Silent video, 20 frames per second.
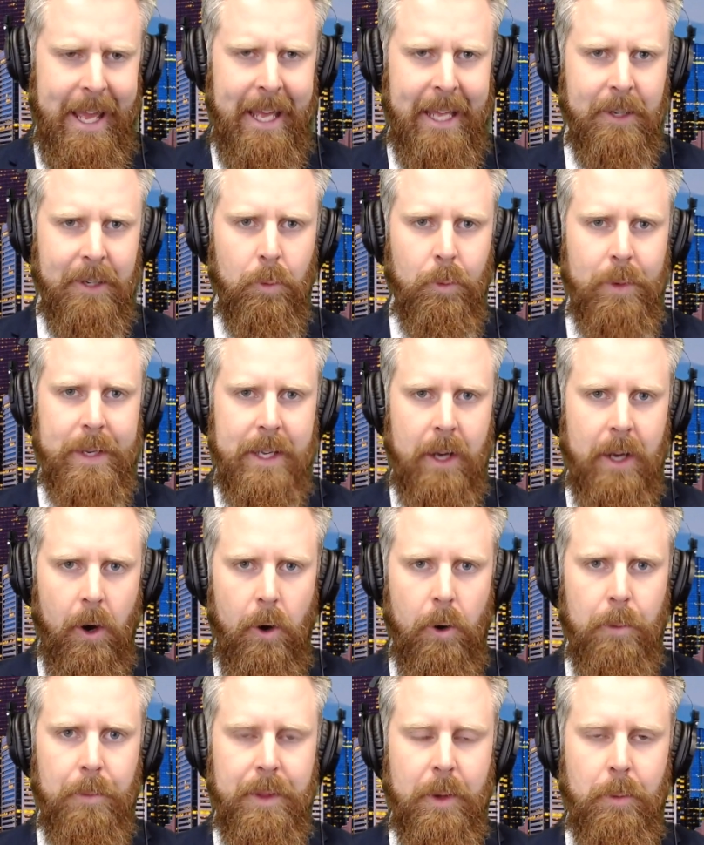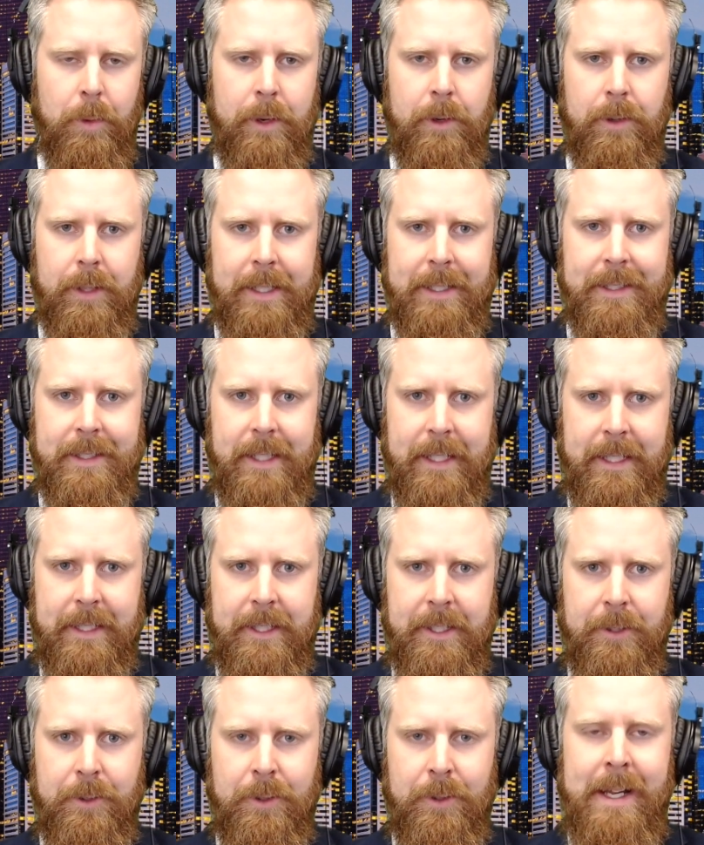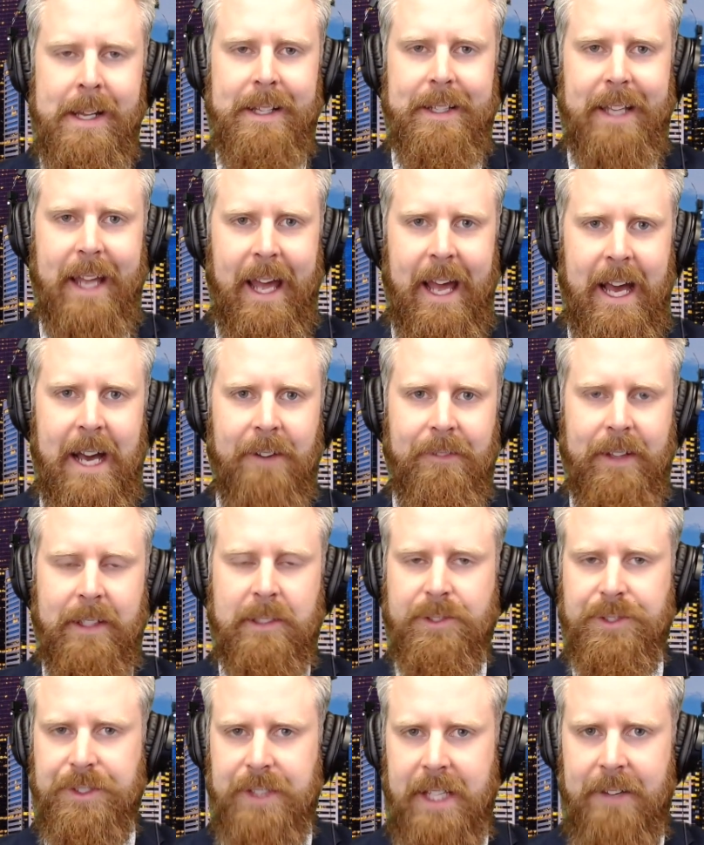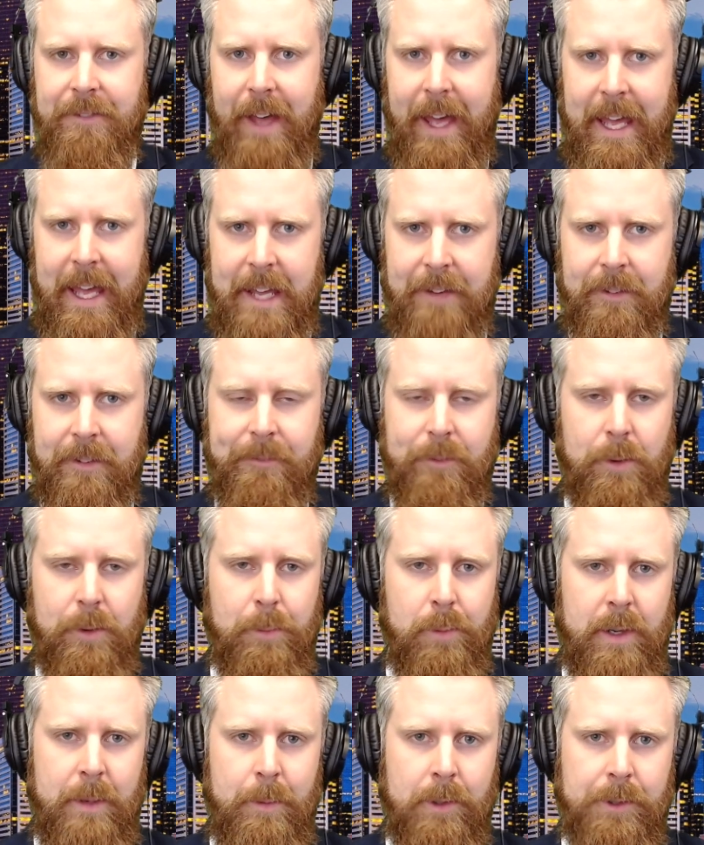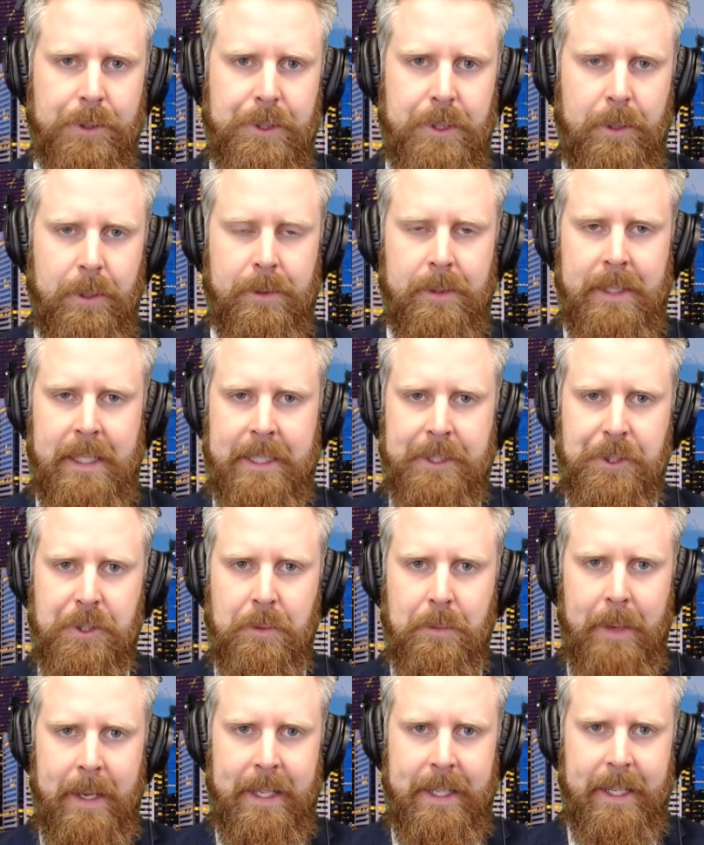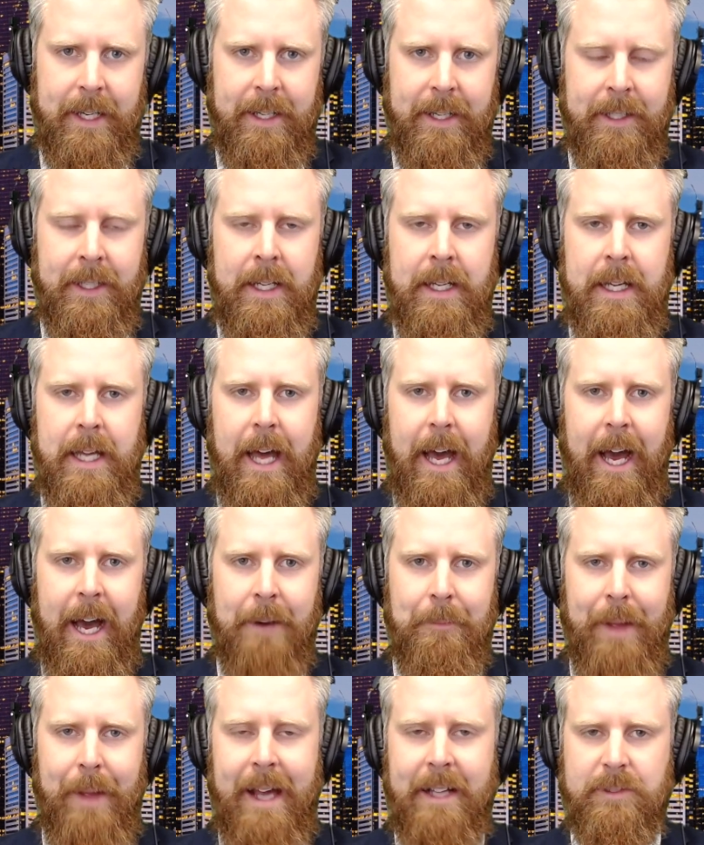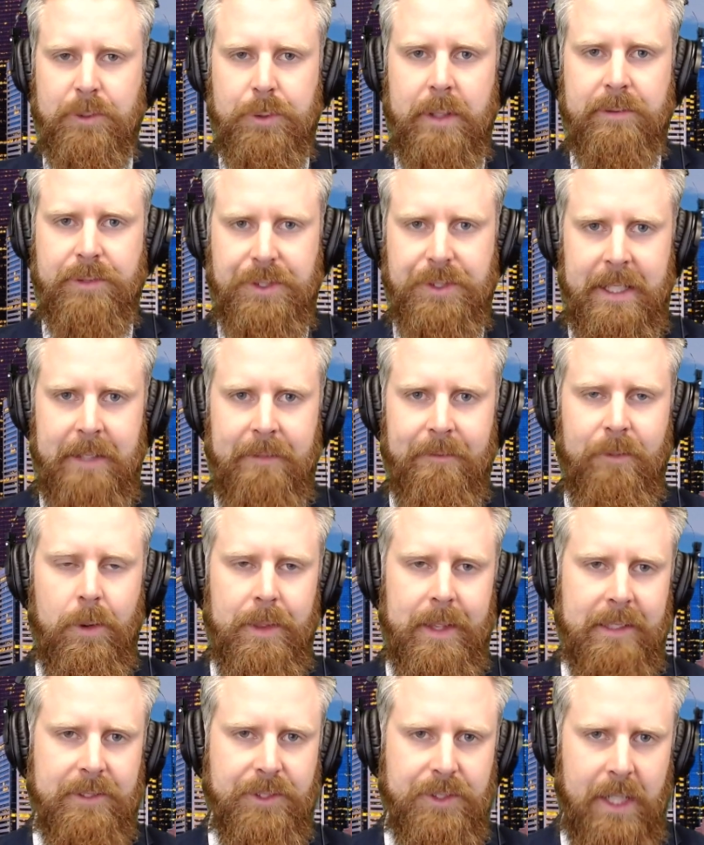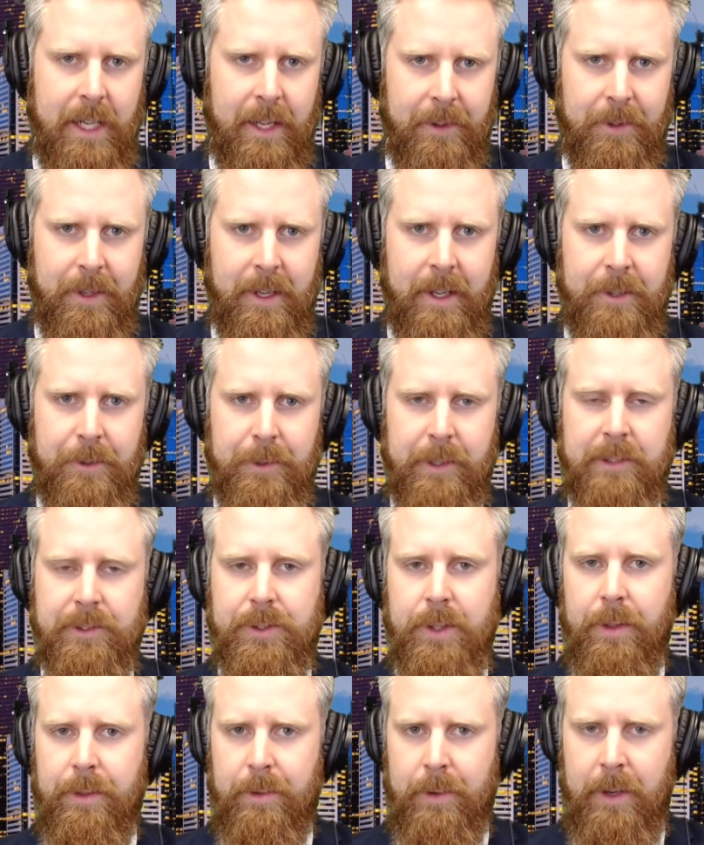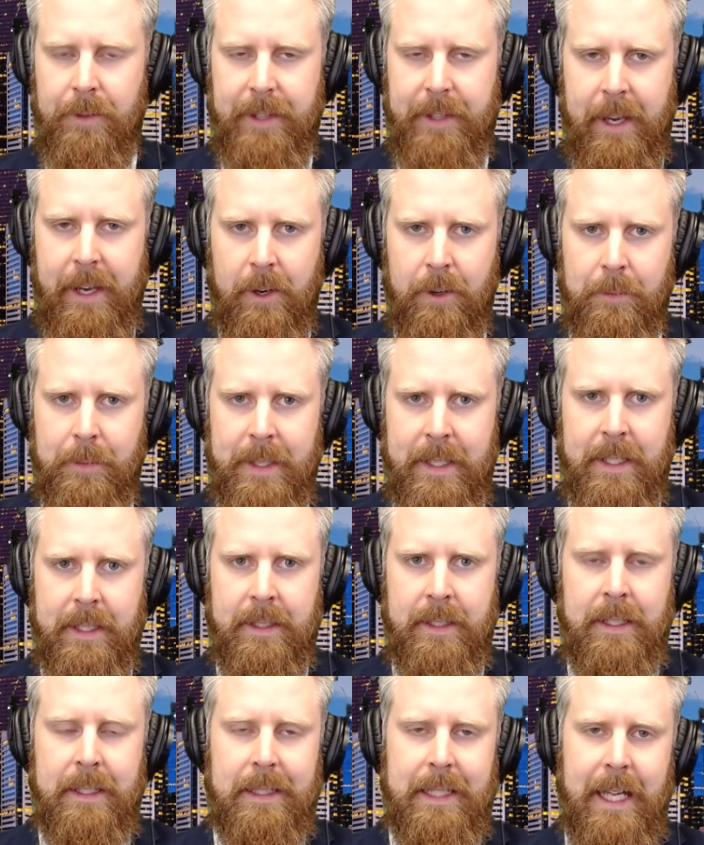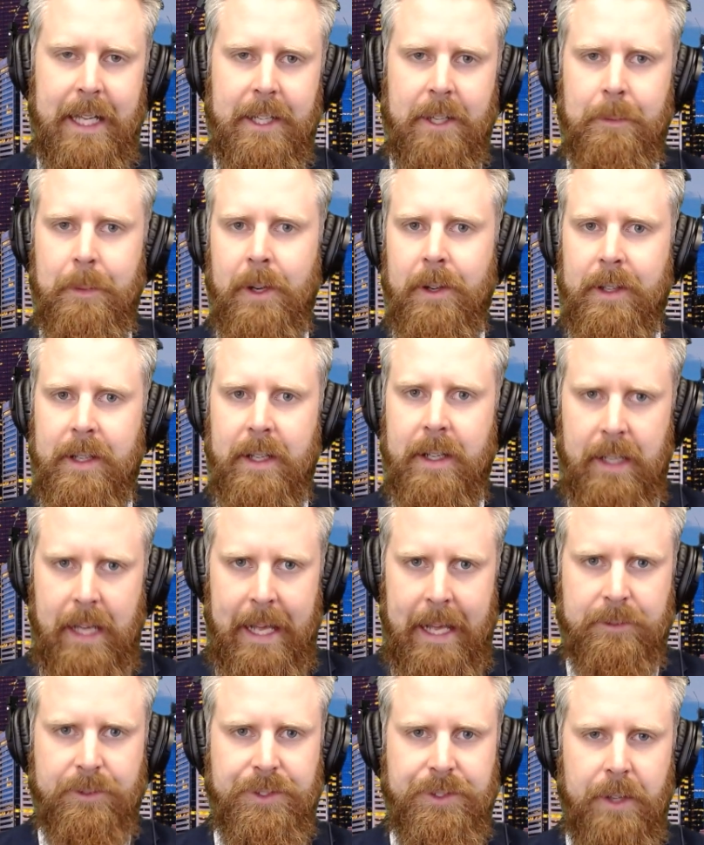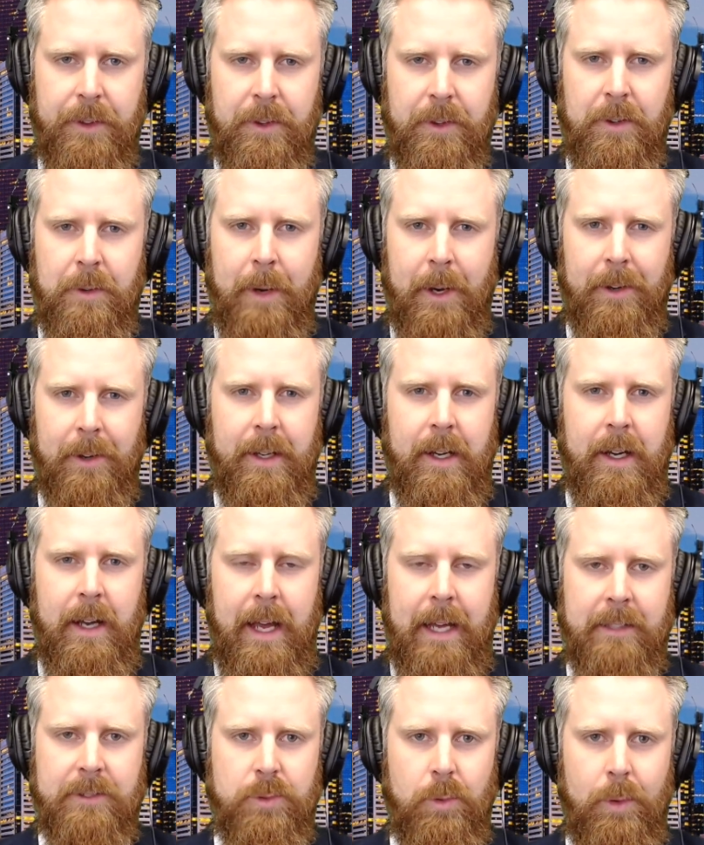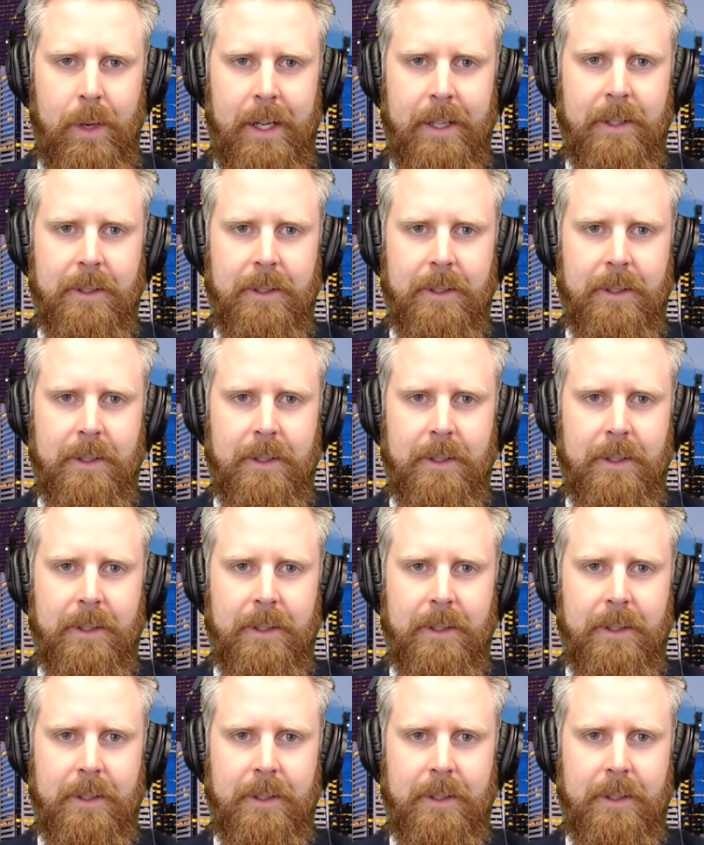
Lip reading: And we hope that we will continue to have a safe haven for preborn children in Jamaica, as we've seen for these other countries throughout the Caribbean, Latin America, and Southern America as